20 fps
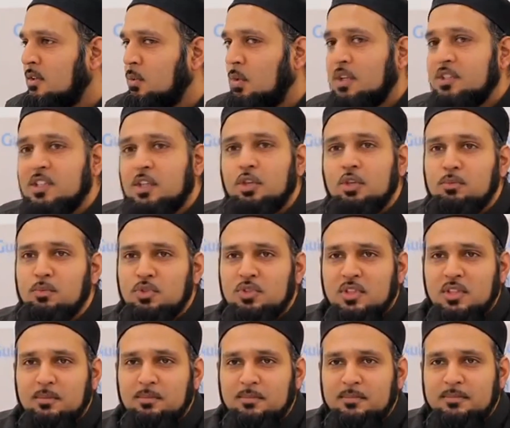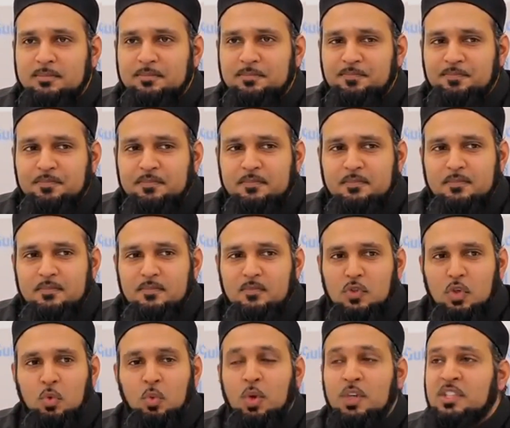What is a good Muslim?
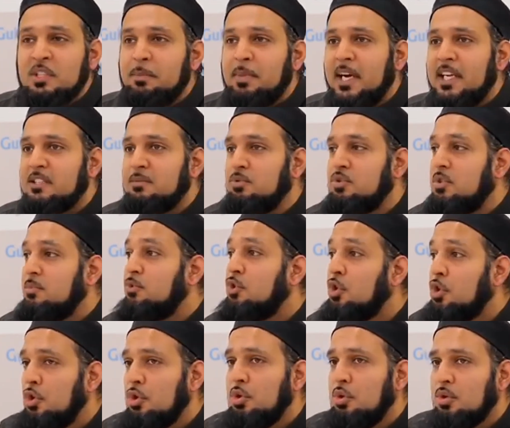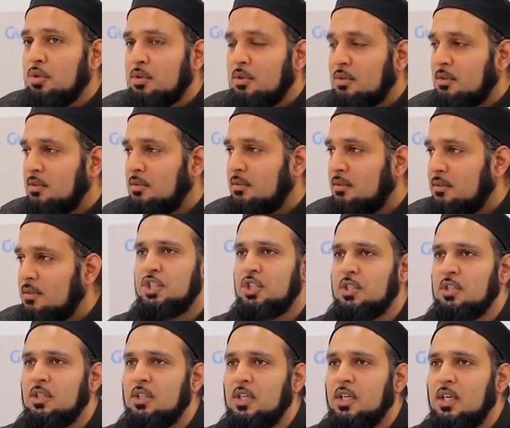What is a pious Muslim to you?
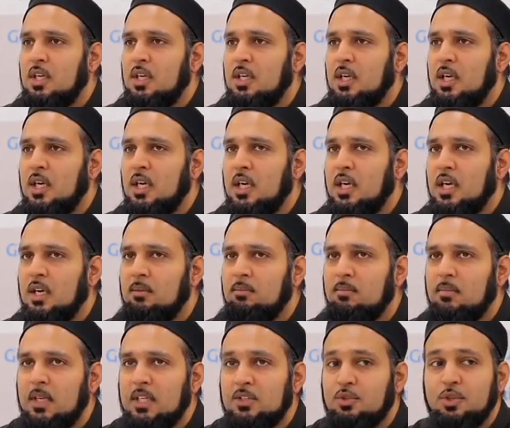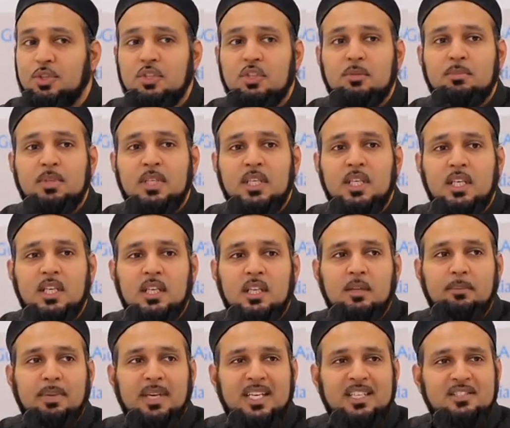Um, is going to be
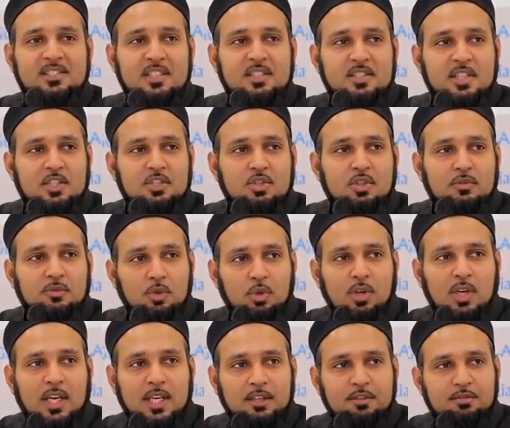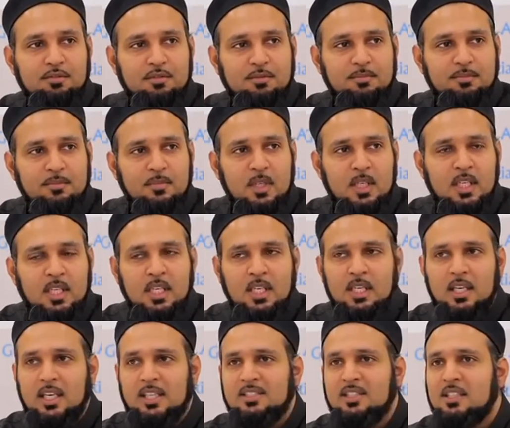the biggest decision of your life.
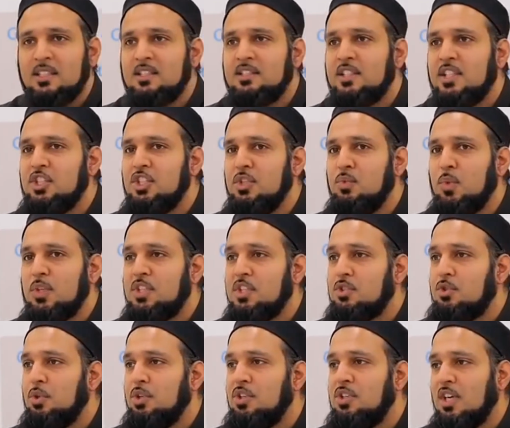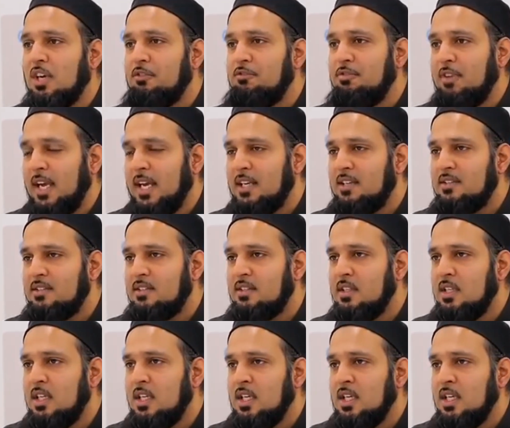It's a decision which is going to affect